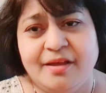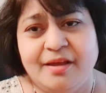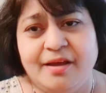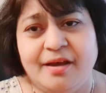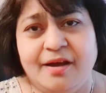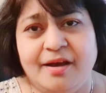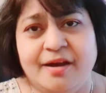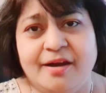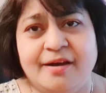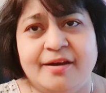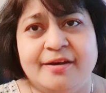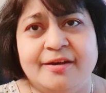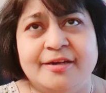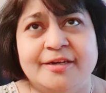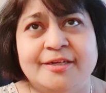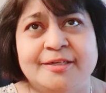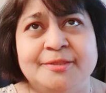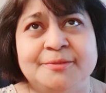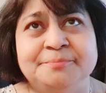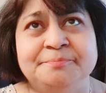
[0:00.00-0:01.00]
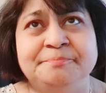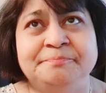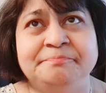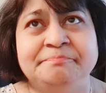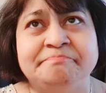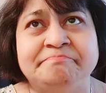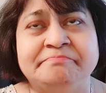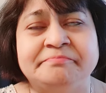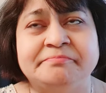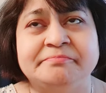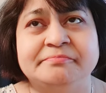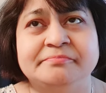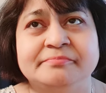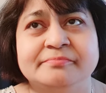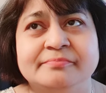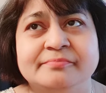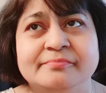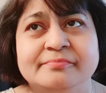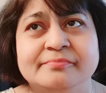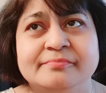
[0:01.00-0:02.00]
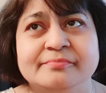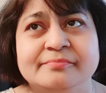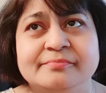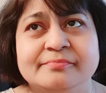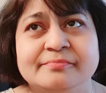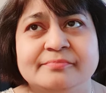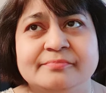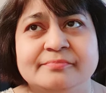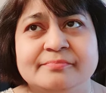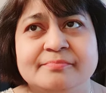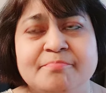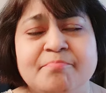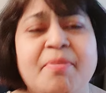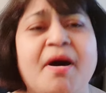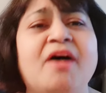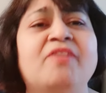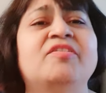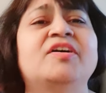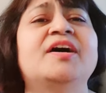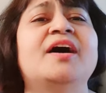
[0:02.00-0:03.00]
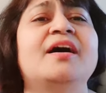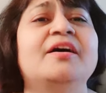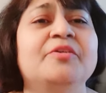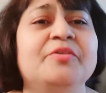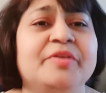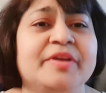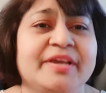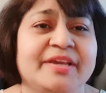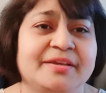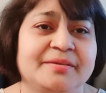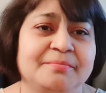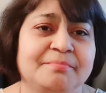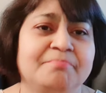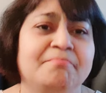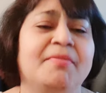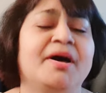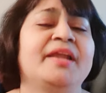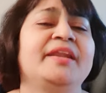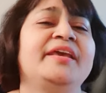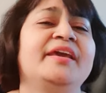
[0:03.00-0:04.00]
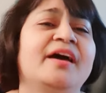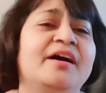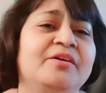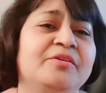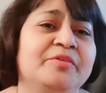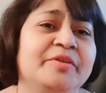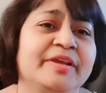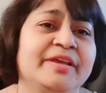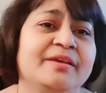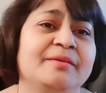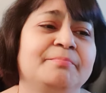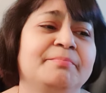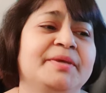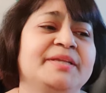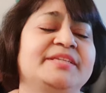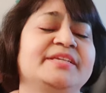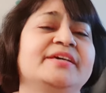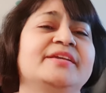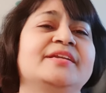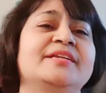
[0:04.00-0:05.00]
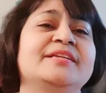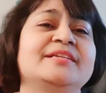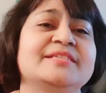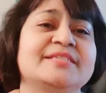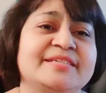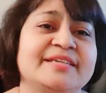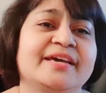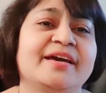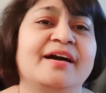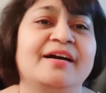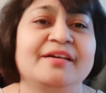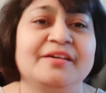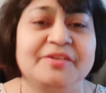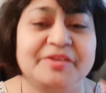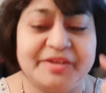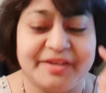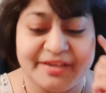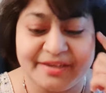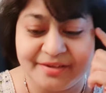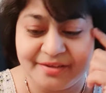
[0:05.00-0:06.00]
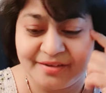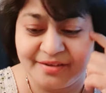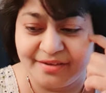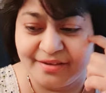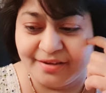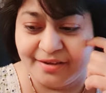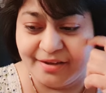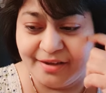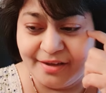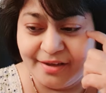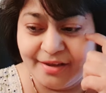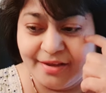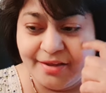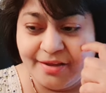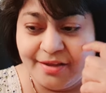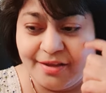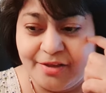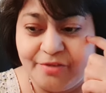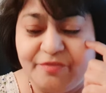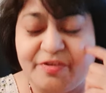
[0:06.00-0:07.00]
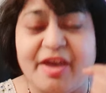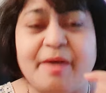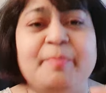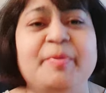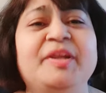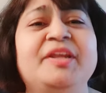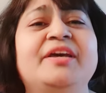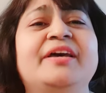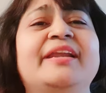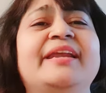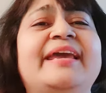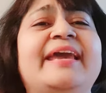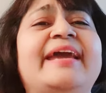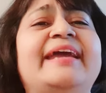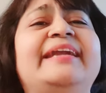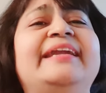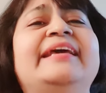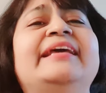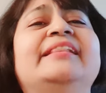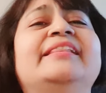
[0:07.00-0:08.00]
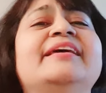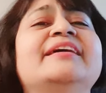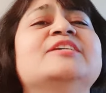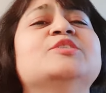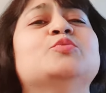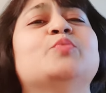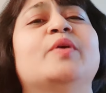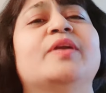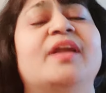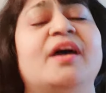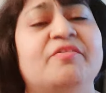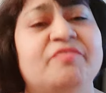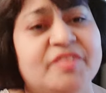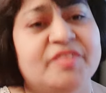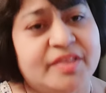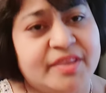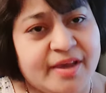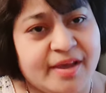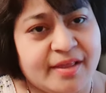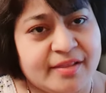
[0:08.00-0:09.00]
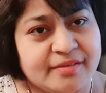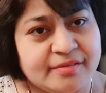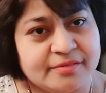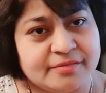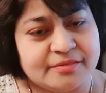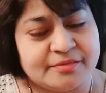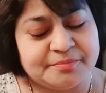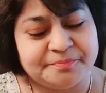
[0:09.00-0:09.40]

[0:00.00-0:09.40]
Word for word: um, power hungry, money hungry, materialistic hungry. We have been creating things one after the other.